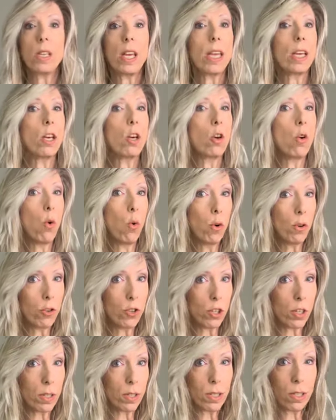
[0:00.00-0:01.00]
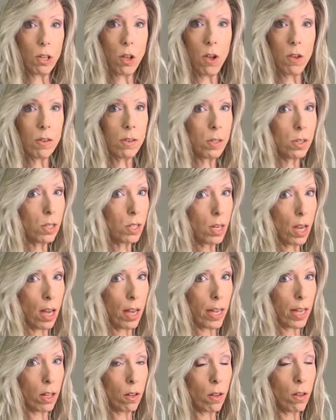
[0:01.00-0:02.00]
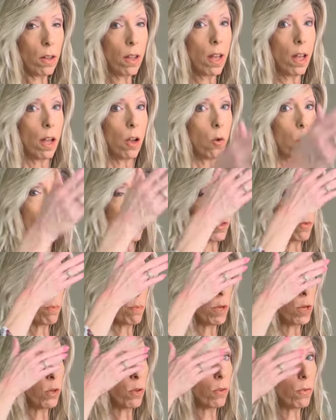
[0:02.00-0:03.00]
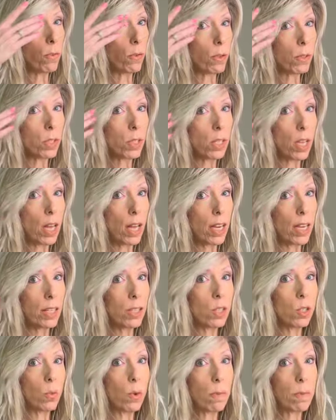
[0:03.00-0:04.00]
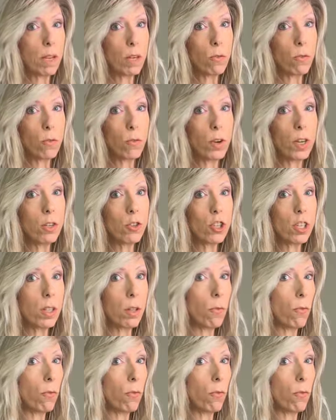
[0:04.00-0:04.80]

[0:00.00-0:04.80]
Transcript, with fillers: a gorgeous long style with beautiful side sweeping fringe in the